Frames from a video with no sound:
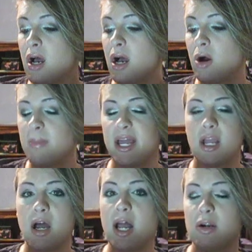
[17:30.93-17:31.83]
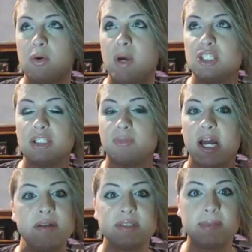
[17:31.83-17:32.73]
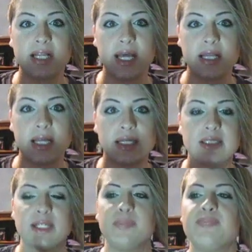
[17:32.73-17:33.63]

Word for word: Oh my God, I don't know why she's proud of something like this.